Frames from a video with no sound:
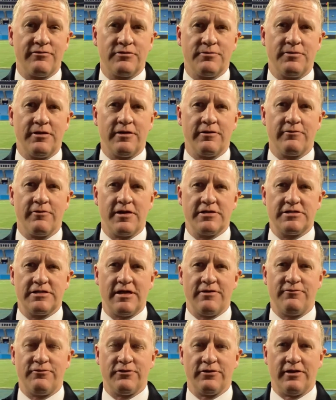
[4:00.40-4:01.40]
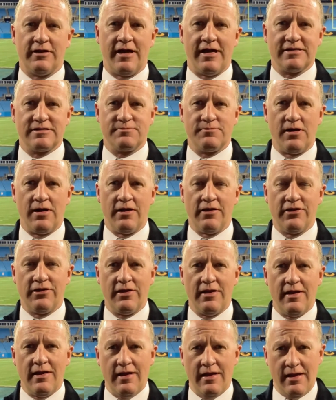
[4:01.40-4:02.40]
after being a rush in for the last month.
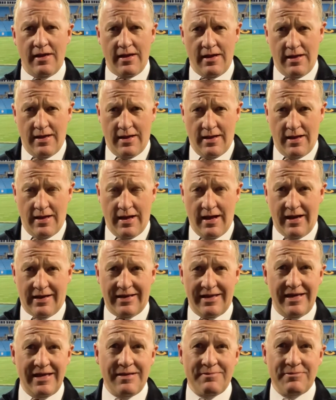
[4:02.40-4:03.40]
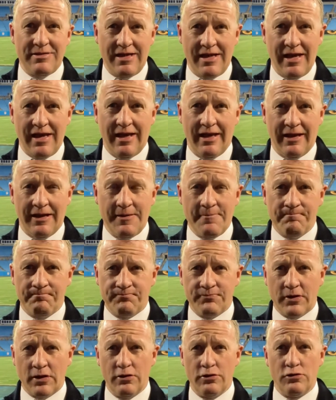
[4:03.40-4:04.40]
Akeem King,
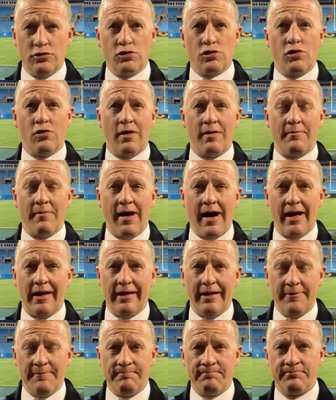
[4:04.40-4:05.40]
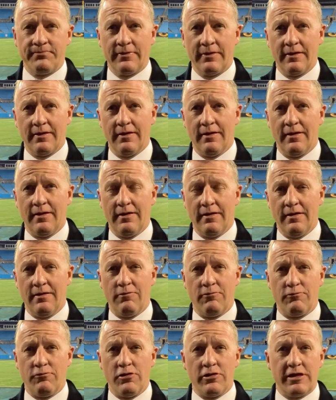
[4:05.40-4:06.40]
Ugo Amadi.
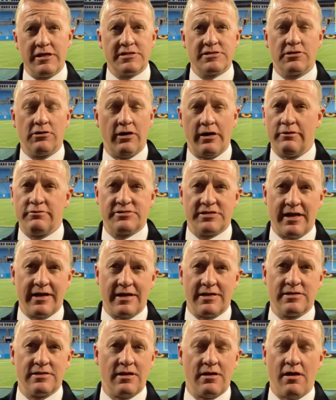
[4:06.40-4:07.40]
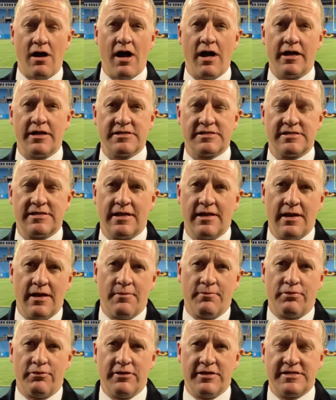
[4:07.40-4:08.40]
Rookies goal. It was like an August
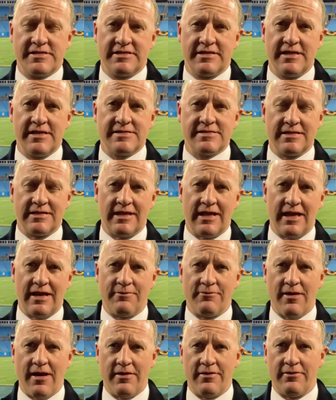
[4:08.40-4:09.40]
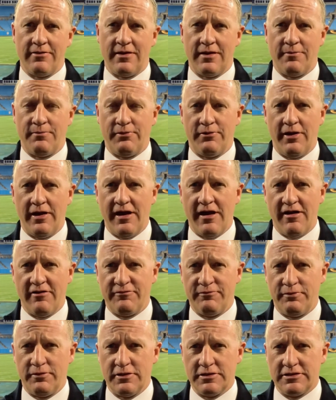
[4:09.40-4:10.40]
preseason game rather than a
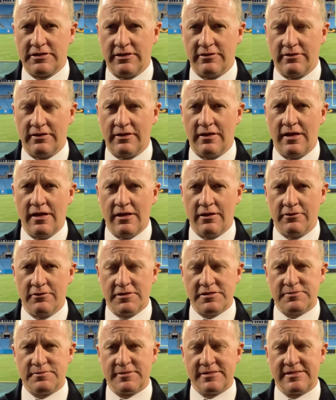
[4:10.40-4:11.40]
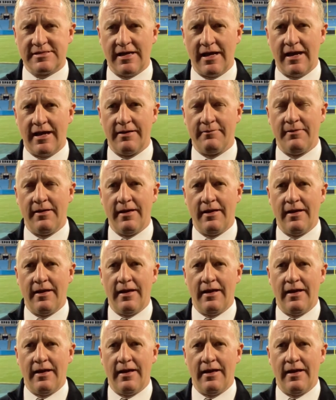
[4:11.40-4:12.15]
playoff push here in Christmas time.